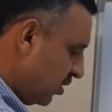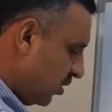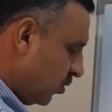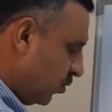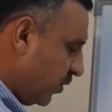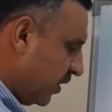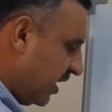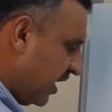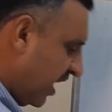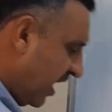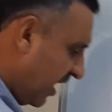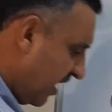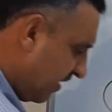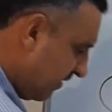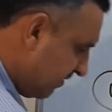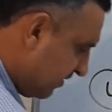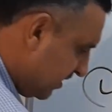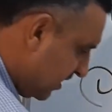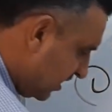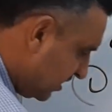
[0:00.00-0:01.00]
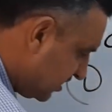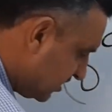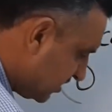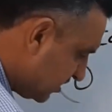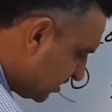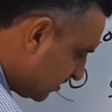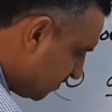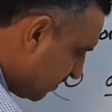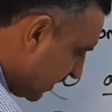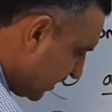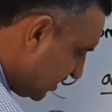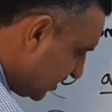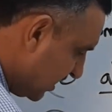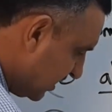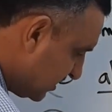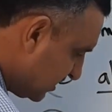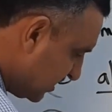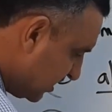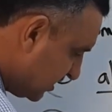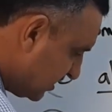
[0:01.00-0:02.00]
we have this special
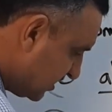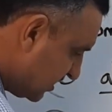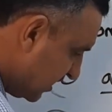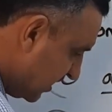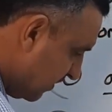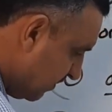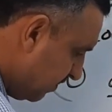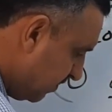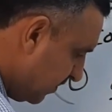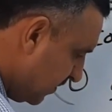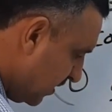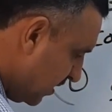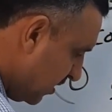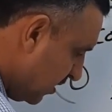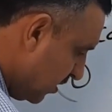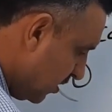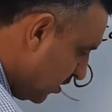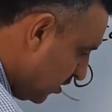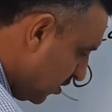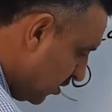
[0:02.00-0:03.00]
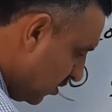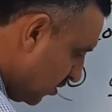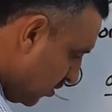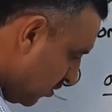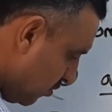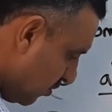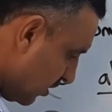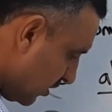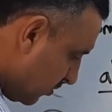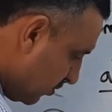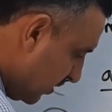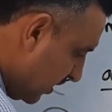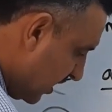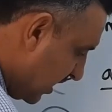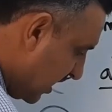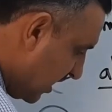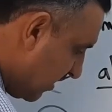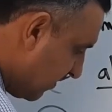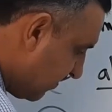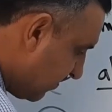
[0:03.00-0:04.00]
system, what we
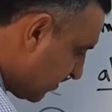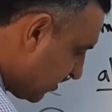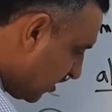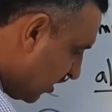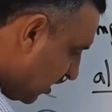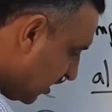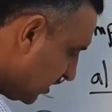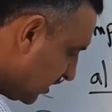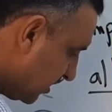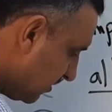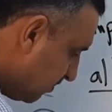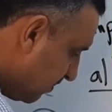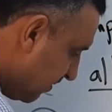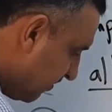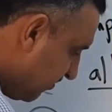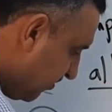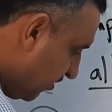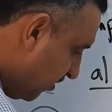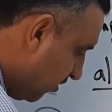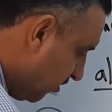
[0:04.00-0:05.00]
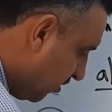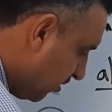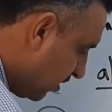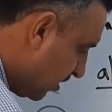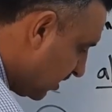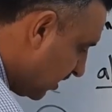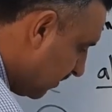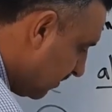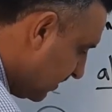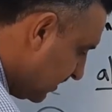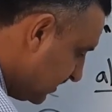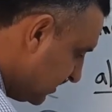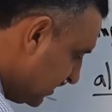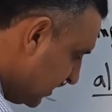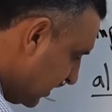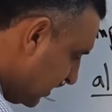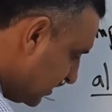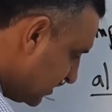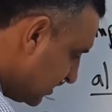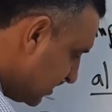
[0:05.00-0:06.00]
have called it before, the
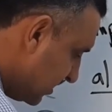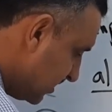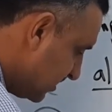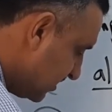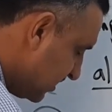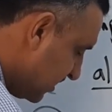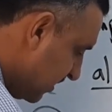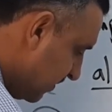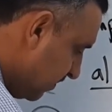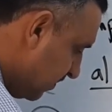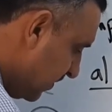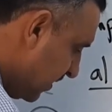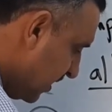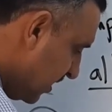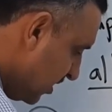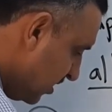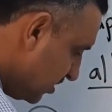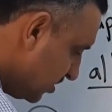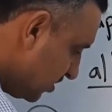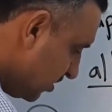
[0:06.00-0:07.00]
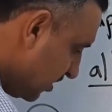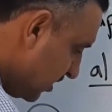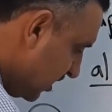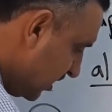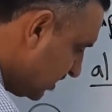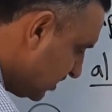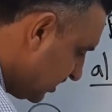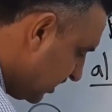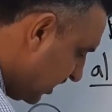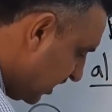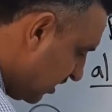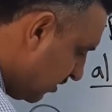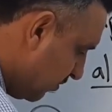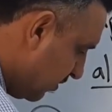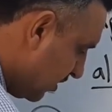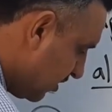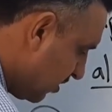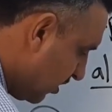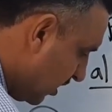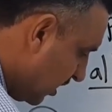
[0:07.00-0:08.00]
benzene system. So this here
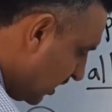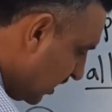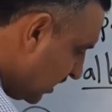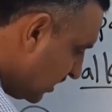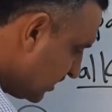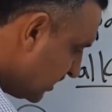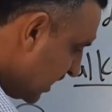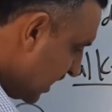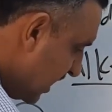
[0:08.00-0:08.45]
we call it